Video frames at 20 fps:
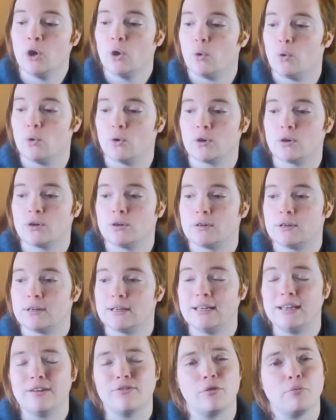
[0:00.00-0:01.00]
or
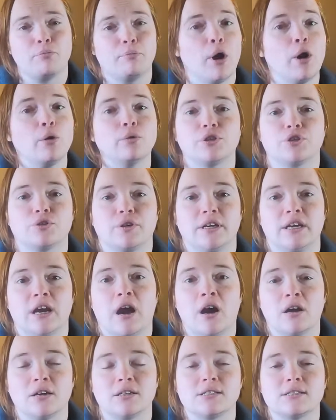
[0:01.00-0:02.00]
even poetry,
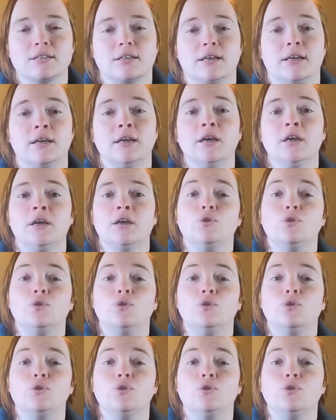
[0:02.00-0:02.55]
honestly,